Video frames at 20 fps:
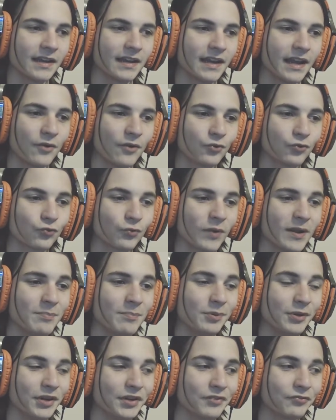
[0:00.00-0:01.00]
Now,
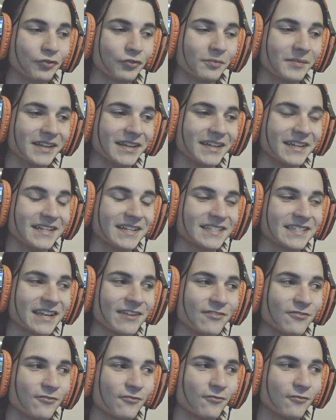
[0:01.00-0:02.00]
Drapion for me is
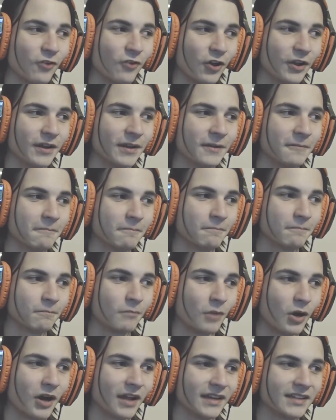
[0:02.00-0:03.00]
a fun
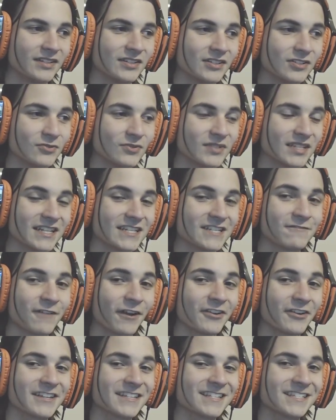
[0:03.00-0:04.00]
mon to use. It is
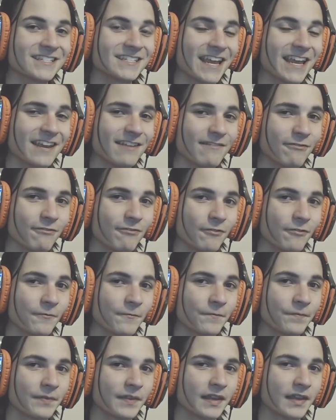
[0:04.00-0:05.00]
very safe.
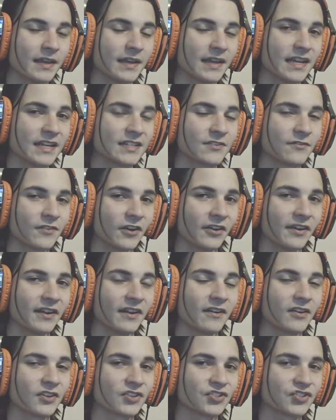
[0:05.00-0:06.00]
It is a
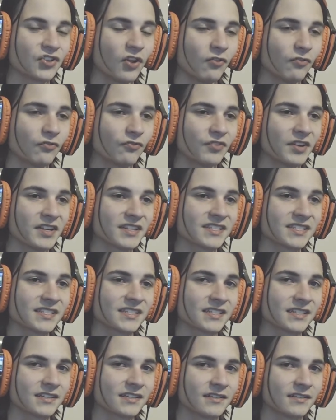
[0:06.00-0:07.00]
very assault
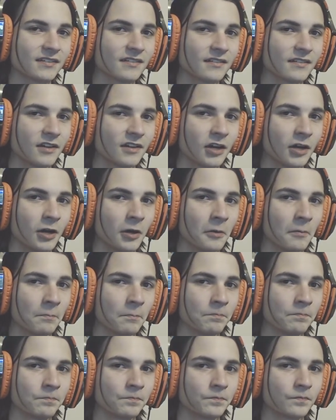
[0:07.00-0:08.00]
vest,
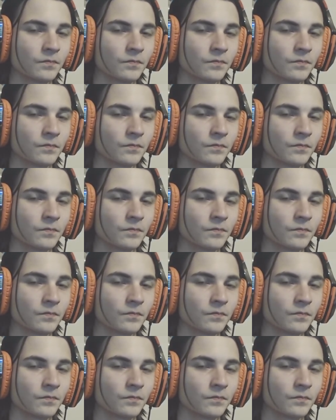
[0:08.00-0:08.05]
I